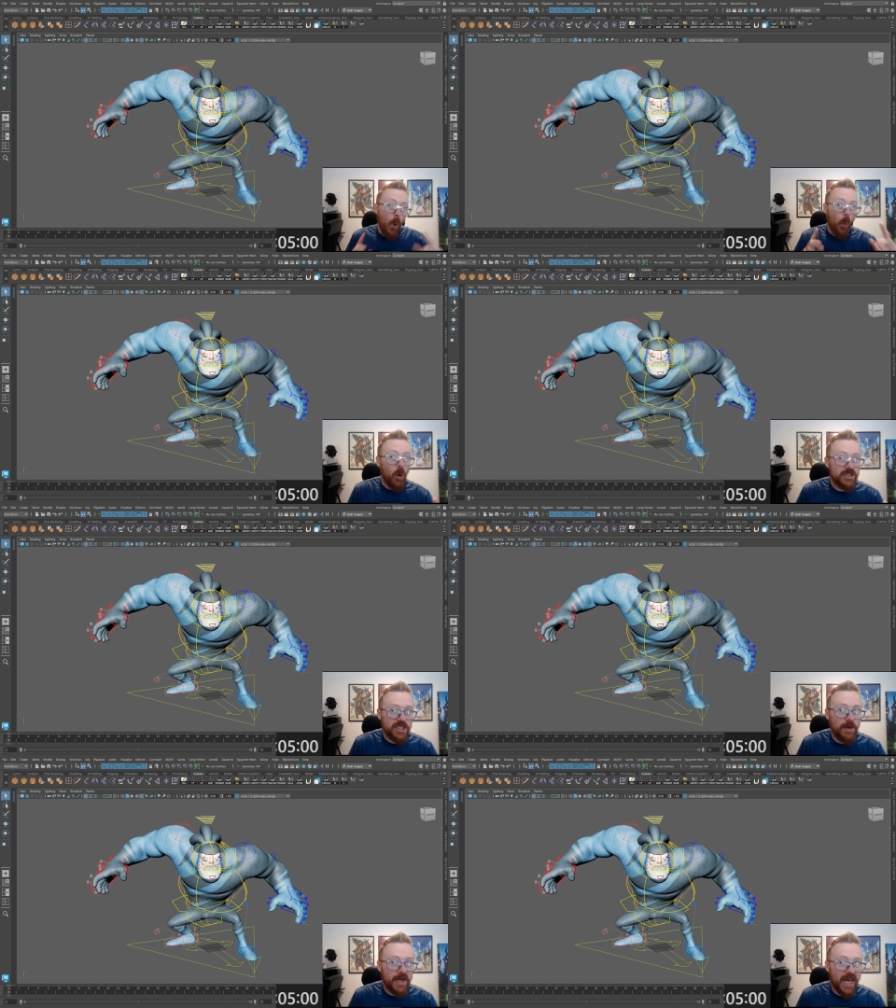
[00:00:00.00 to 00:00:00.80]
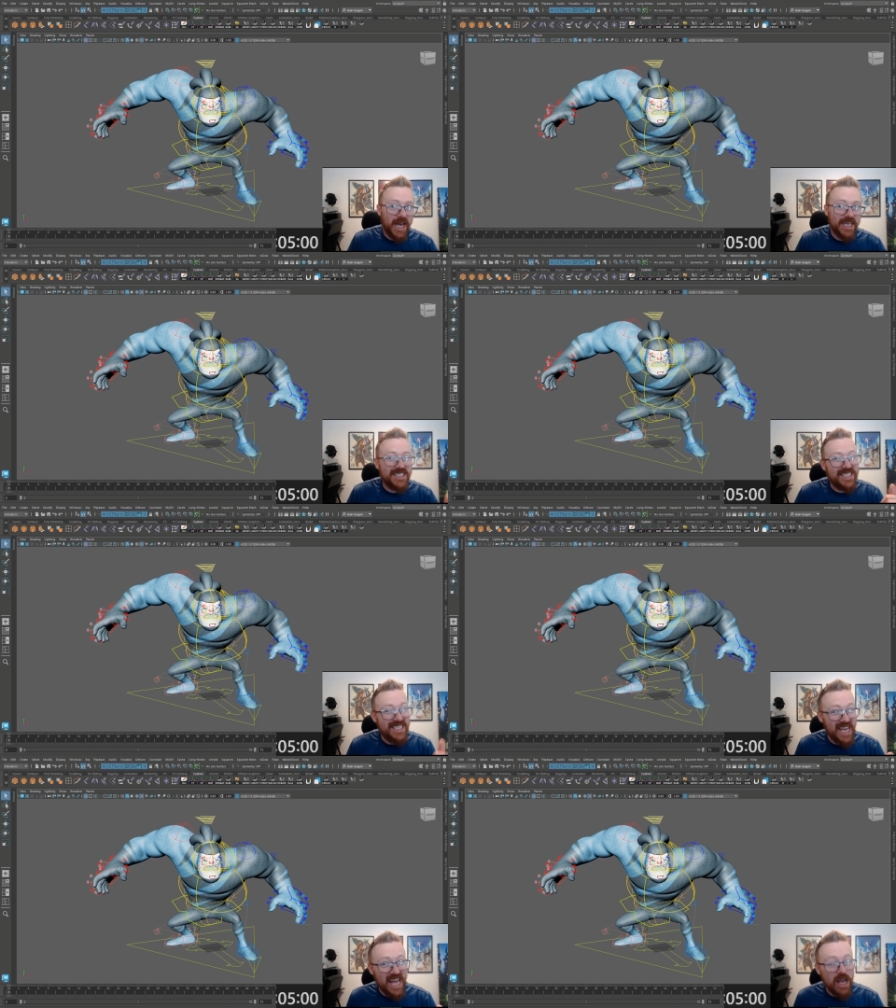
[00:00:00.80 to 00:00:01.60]
What's up guys?
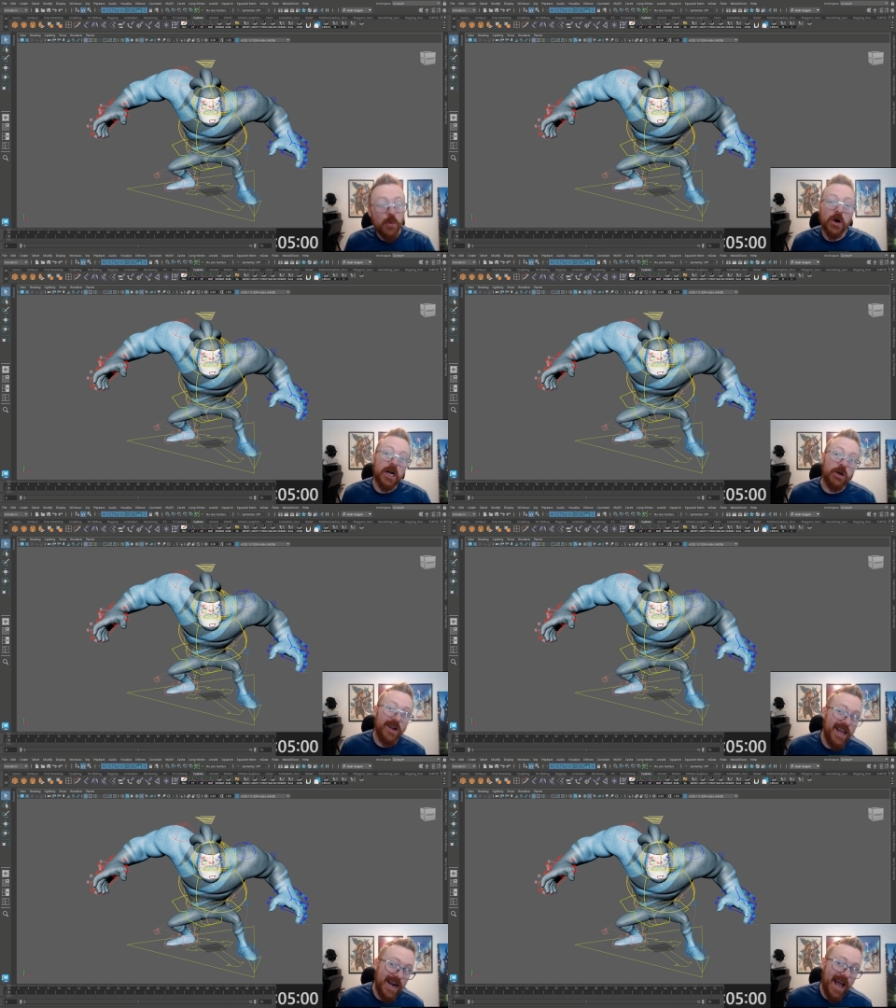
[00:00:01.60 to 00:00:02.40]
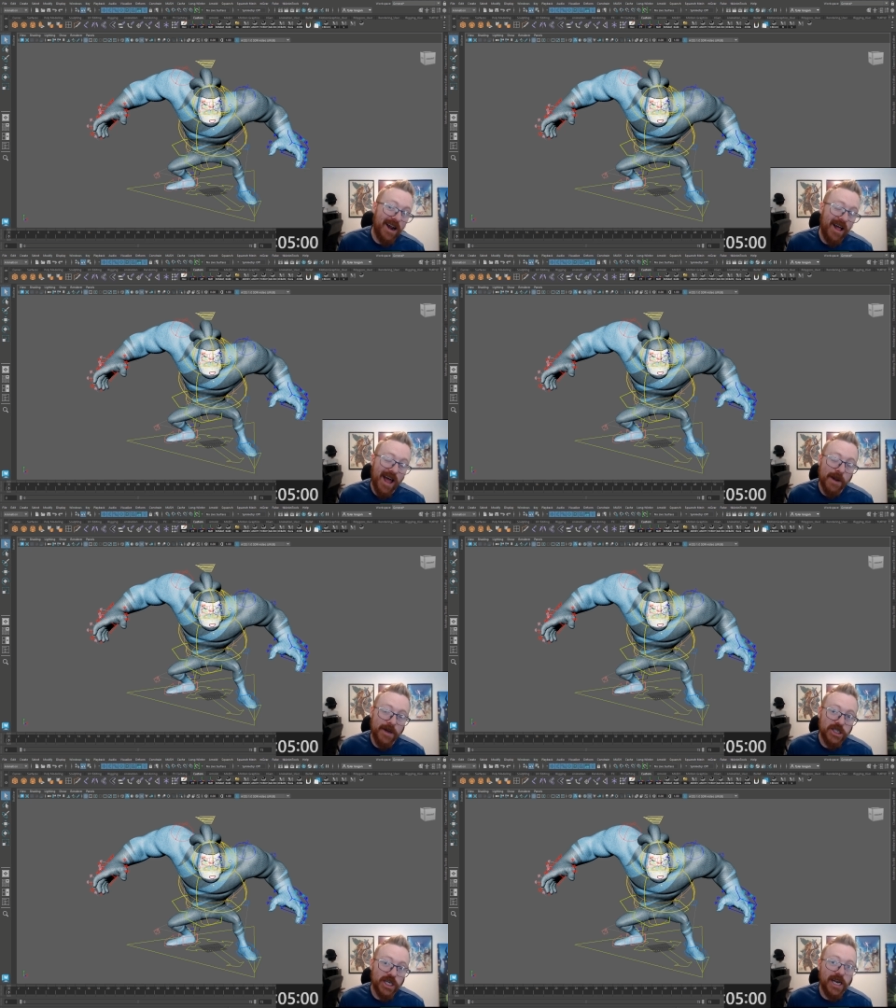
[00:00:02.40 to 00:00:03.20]
Today we're gonna create an
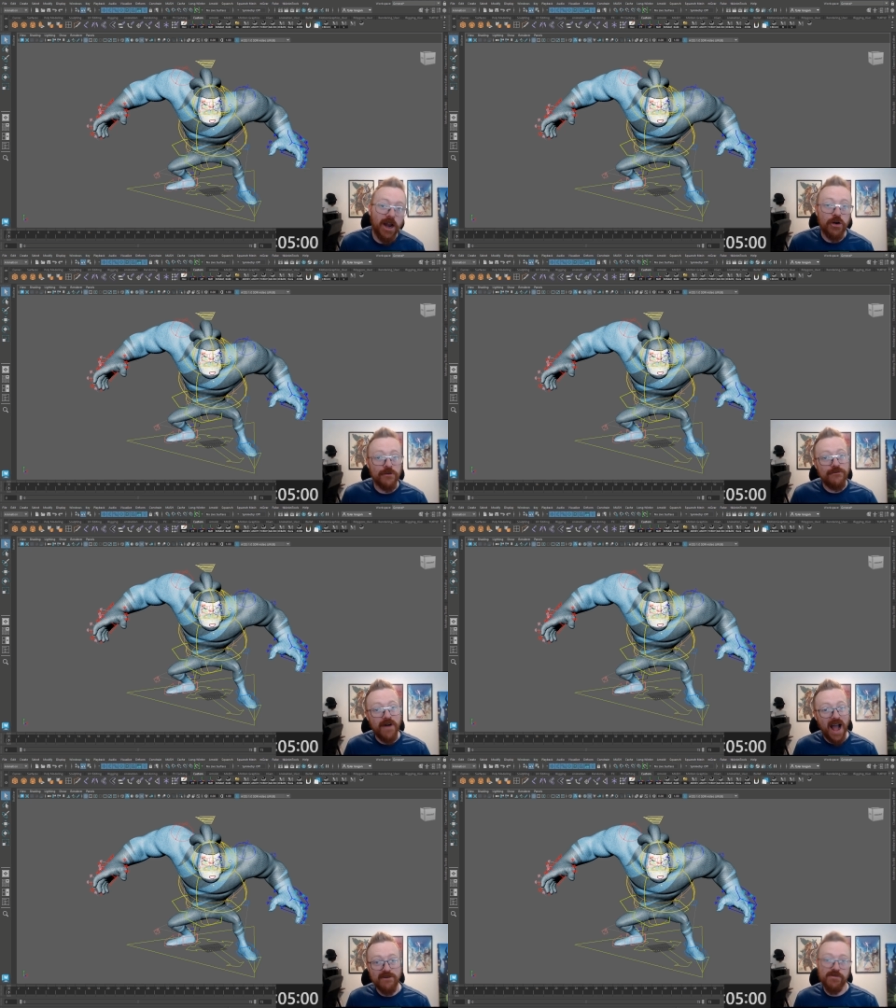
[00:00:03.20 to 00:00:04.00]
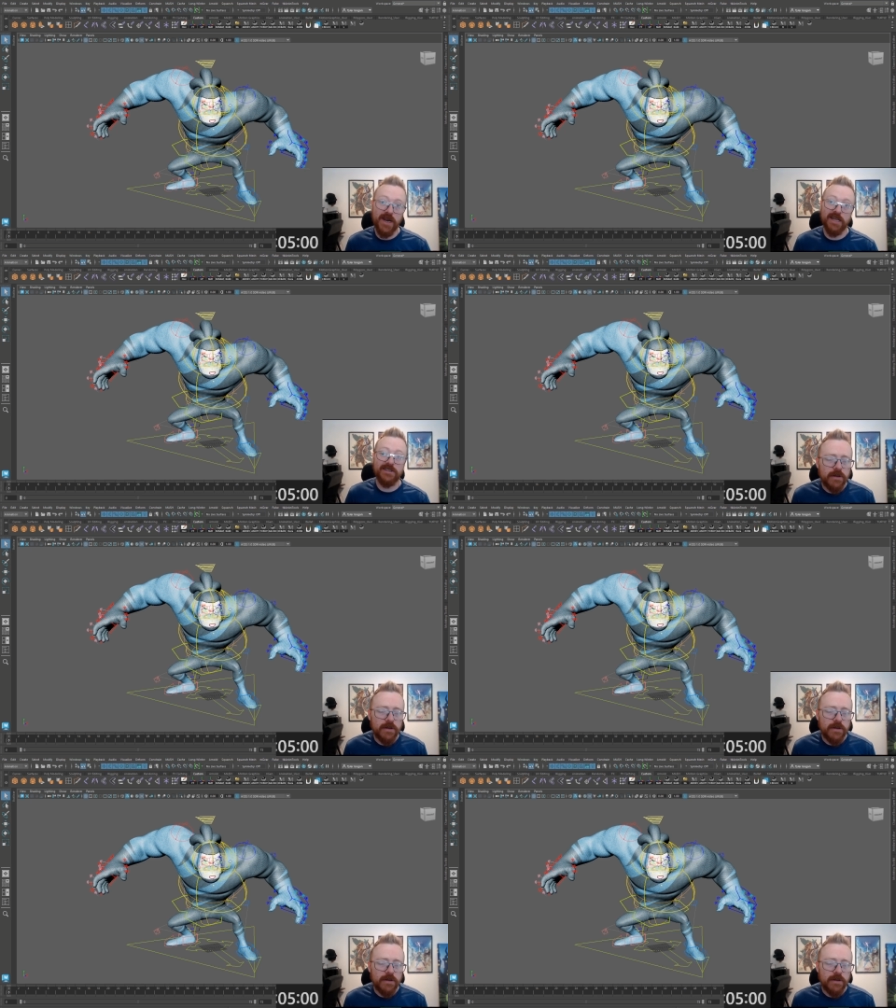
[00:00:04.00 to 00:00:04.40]
animation in under five minutes.